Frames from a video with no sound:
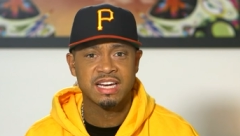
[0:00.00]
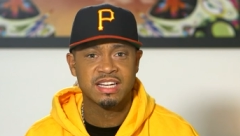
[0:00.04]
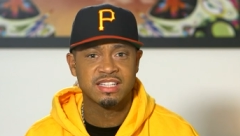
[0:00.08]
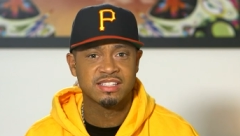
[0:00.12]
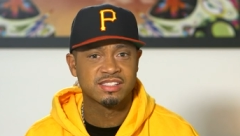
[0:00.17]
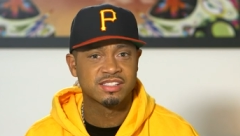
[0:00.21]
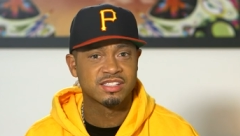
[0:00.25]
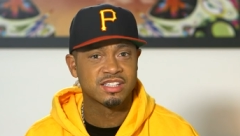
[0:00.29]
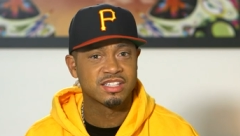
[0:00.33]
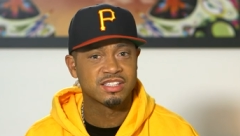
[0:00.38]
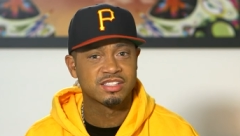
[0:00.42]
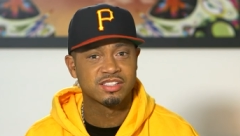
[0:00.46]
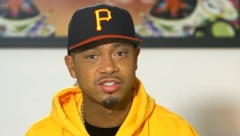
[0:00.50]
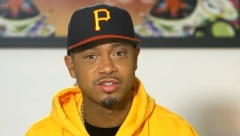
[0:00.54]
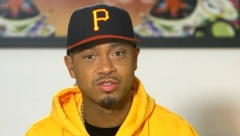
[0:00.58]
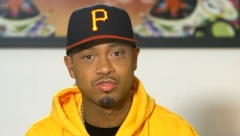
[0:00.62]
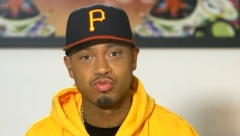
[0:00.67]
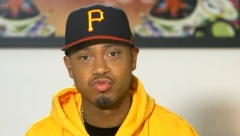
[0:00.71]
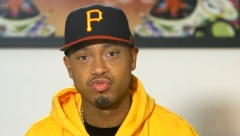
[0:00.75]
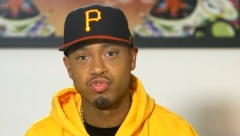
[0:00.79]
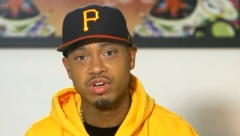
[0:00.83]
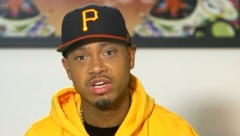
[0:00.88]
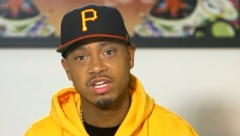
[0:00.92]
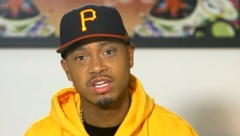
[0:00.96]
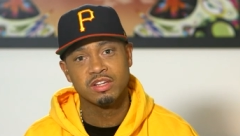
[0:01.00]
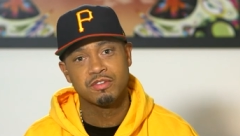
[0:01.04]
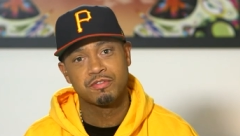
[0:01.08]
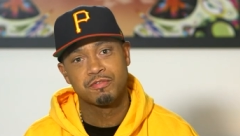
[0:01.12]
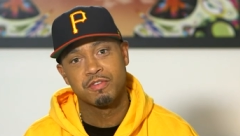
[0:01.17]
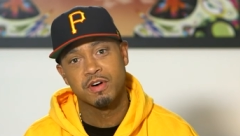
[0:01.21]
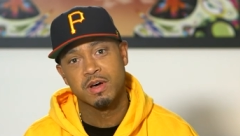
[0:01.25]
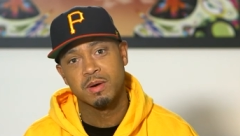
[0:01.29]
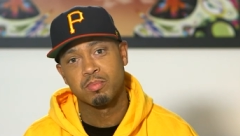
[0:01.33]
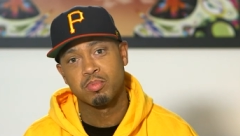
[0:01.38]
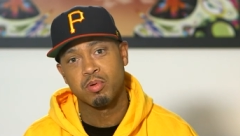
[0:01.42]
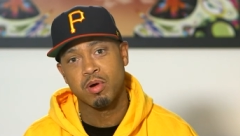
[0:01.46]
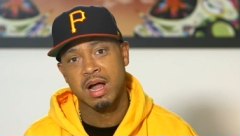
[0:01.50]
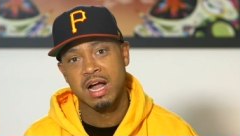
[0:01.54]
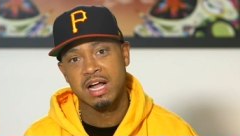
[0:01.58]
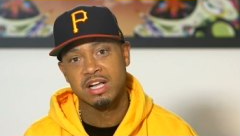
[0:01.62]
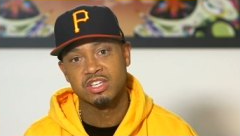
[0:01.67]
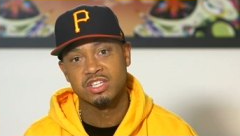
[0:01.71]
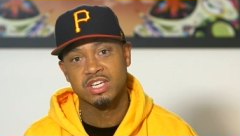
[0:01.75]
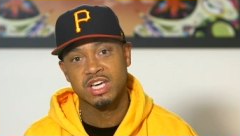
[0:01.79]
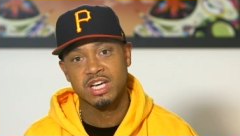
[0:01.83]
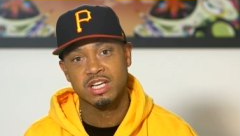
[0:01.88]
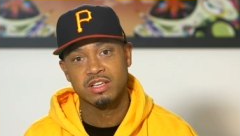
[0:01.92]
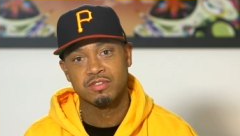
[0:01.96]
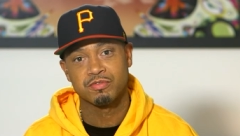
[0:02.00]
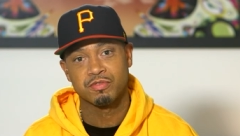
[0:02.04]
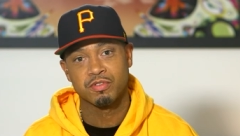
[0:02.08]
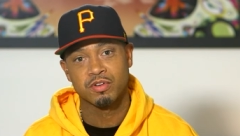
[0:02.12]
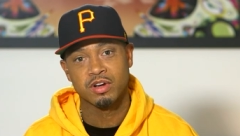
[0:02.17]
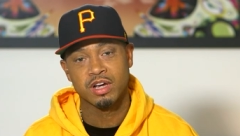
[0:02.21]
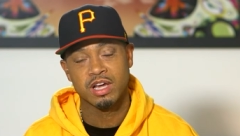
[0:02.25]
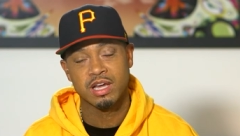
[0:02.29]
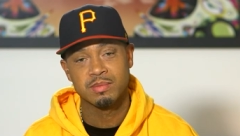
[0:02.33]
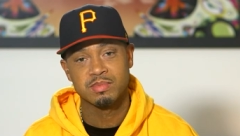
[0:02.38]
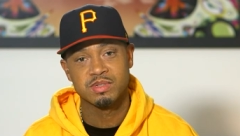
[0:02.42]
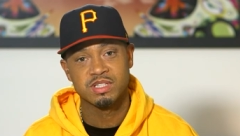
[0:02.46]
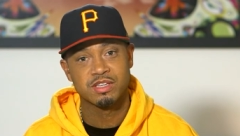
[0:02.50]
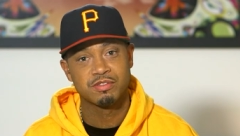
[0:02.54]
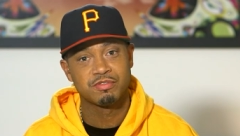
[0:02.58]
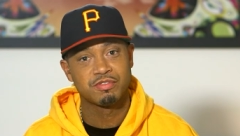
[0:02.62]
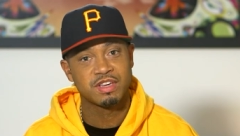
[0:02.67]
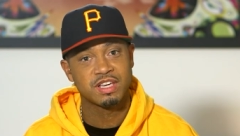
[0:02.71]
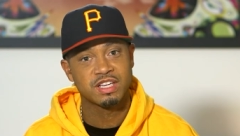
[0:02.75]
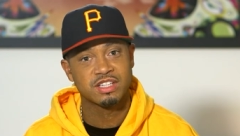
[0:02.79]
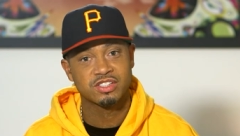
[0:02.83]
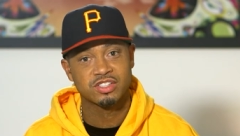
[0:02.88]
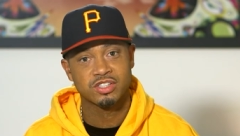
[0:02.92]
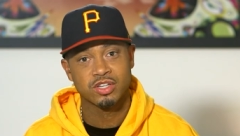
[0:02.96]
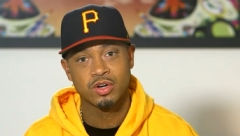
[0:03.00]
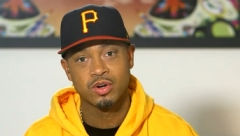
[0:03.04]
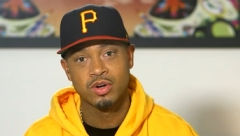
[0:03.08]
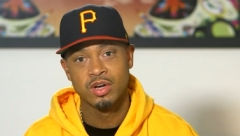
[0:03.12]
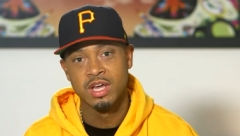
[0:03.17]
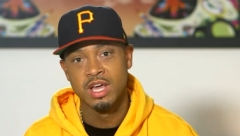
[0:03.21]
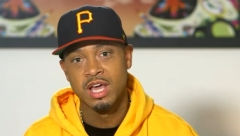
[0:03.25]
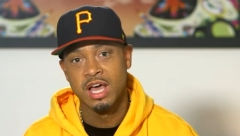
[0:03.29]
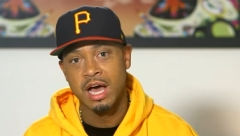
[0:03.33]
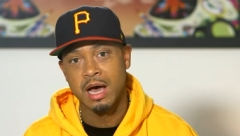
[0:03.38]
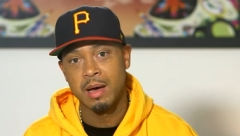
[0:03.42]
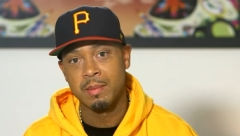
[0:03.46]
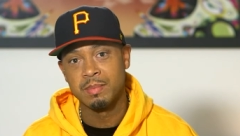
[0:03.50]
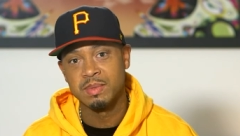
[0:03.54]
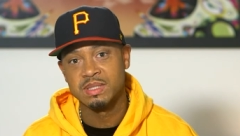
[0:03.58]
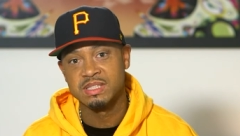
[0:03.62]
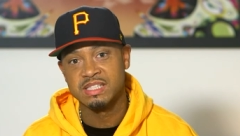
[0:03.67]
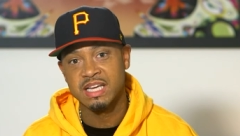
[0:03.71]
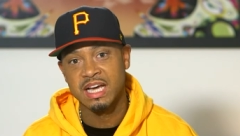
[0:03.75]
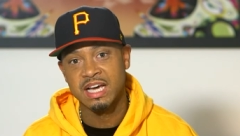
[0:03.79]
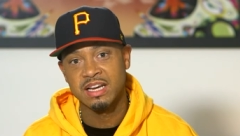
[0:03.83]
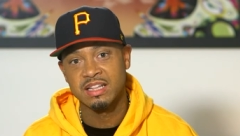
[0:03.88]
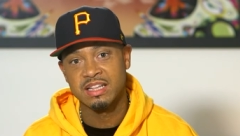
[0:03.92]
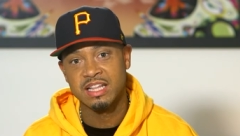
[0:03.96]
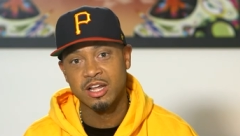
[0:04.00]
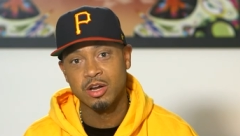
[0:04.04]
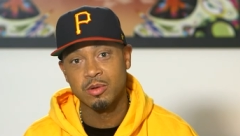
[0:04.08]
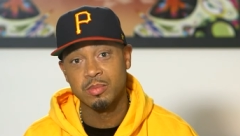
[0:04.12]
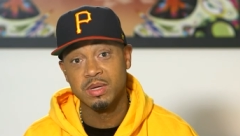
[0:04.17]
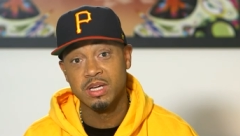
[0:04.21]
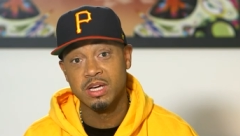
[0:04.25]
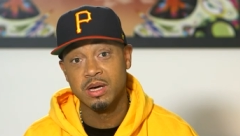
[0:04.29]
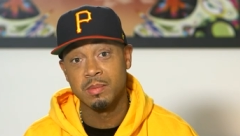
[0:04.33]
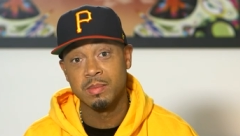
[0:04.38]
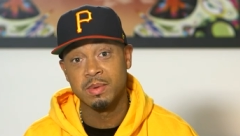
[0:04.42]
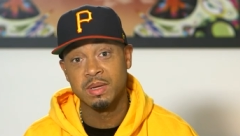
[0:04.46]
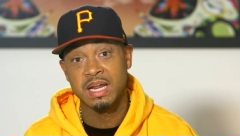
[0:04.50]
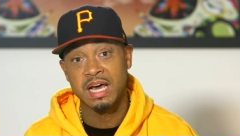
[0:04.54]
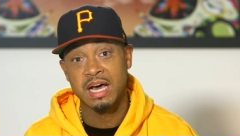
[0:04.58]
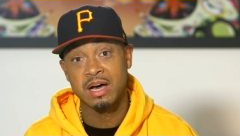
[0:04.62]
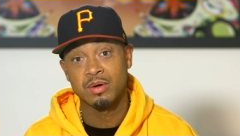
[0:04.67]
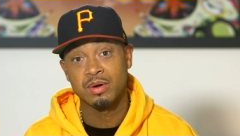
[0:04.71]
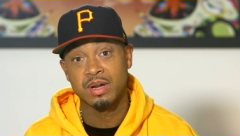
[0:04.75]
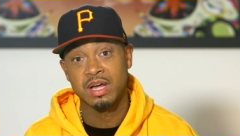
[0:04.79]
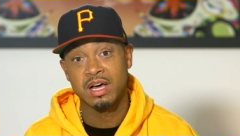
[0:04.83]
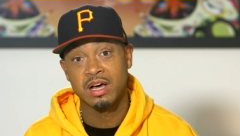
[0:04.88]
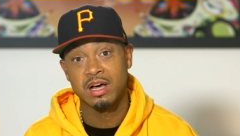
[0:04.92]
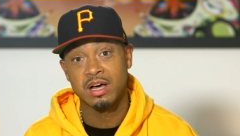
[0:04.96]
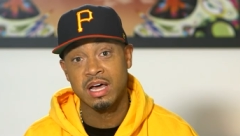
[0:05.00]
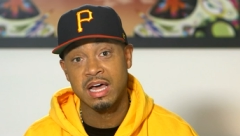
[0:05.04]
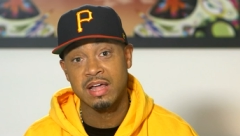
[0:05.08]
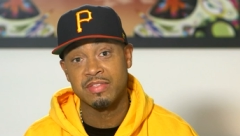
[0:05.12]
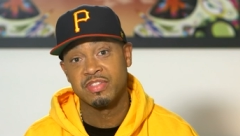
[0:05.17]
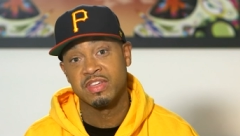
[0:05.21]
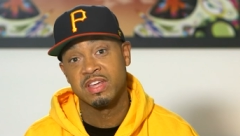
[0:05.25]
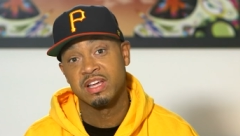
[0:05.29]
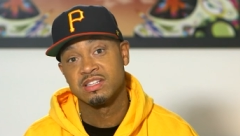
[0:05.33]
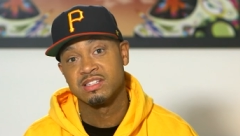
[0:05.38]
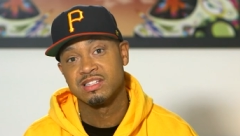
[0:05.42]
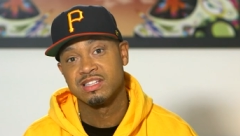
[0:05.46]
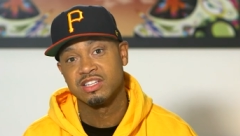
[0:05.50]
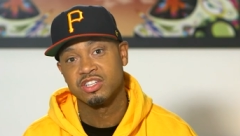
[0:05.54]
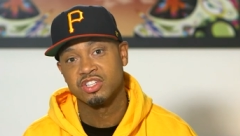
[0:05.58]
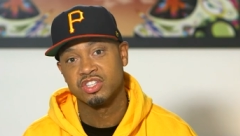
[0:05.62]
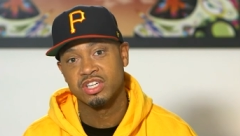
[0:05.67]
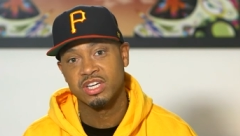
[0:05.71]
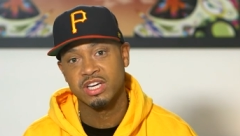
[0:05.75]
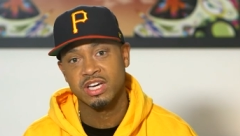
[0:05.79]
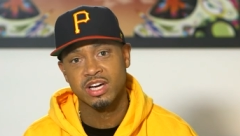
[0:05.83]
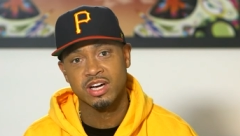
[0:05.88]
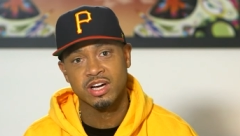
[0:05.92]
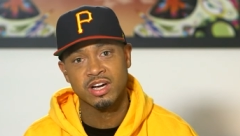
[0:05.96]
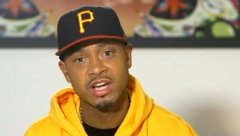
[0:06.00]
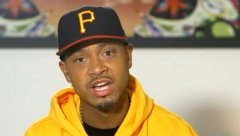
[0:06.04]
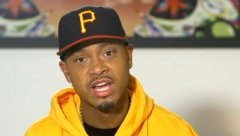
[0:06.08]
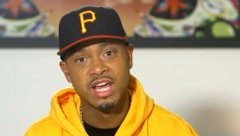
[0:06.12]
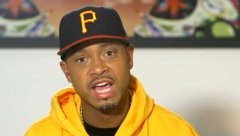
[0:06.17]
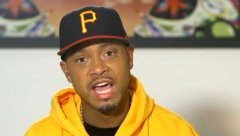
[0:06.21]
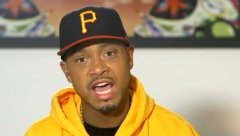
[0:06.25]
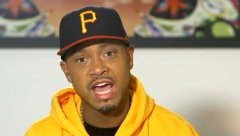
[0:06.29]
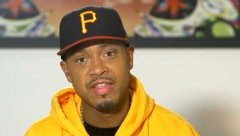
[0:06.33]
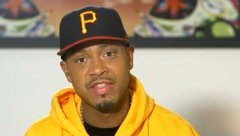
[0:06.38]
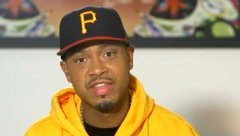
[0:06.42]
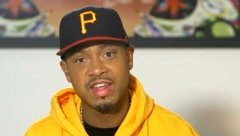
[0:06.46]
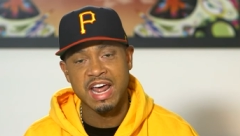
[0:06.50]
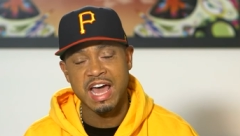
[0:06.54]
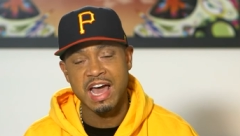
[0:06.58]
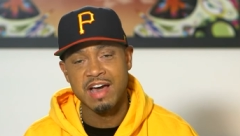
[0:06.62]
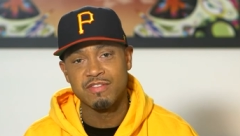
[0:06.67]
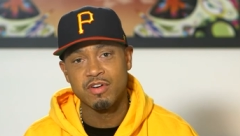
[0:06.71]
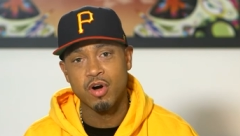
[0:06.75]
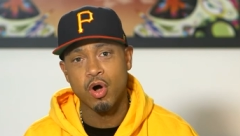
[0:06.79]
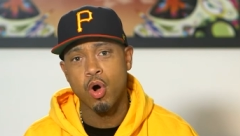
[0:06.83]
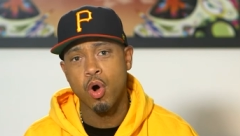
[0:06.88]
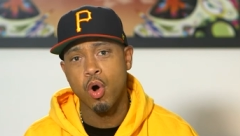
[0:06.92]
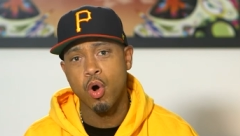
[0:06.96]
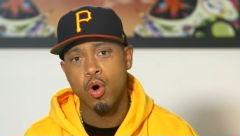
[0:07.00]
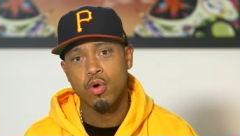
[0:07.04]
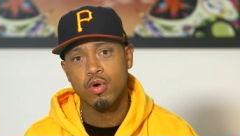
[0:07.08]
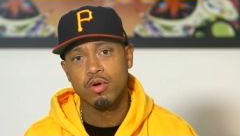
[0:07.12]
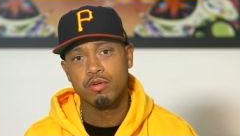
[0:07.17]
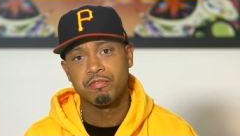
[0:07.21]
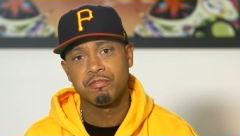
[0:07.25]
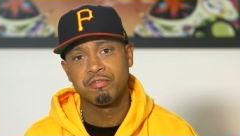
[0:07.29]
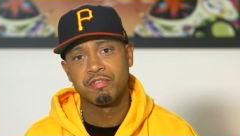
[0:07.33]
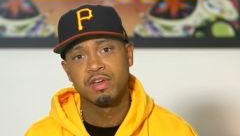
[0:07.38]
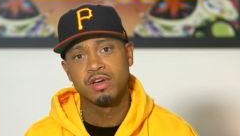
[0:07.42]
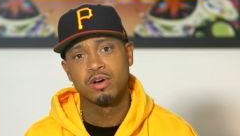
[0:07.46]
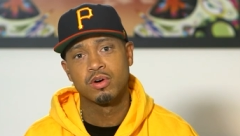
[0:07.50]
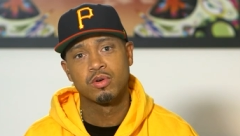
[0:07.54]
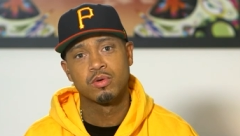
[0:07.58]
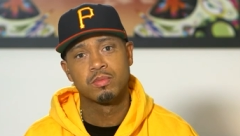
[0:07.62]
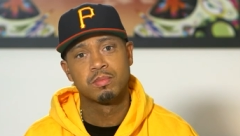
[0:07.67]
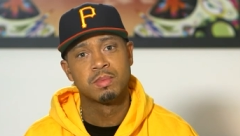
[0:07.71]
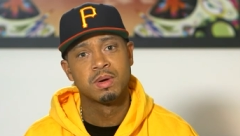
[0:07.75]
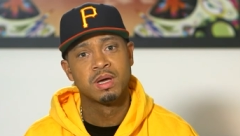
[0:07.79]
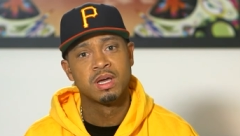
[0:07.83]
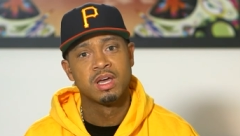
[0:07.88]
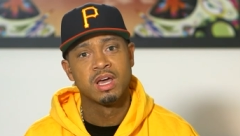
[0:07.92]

It's it's a really fun project for MTV, so I'm excited. That'll be coming out uh, at the end of this year, and then I have a horror film.